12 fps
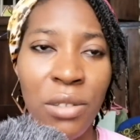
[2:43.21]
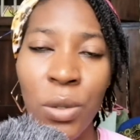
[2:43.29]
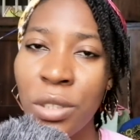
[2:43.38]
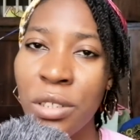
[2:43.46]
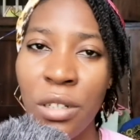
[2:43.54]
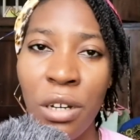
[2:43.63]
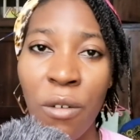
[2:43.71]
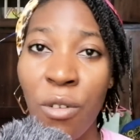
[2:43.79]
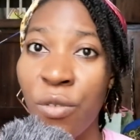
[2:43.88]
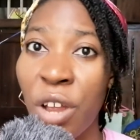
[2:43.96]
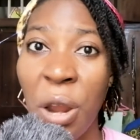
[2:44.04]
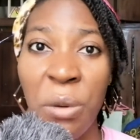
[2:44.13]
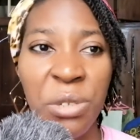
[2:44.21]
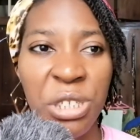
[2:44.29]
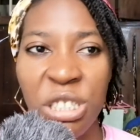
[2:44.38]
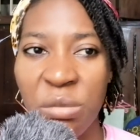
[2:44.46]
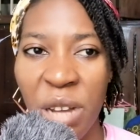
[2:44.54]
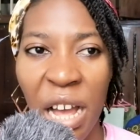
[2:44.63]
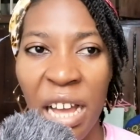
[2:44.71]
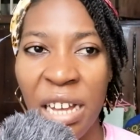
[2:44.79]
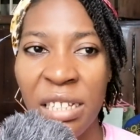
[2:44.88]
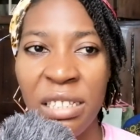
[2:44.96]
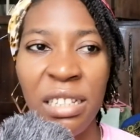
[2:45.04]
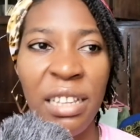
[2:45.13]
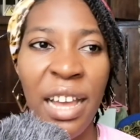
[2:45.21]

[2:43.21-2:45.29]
daughter of a very rich man.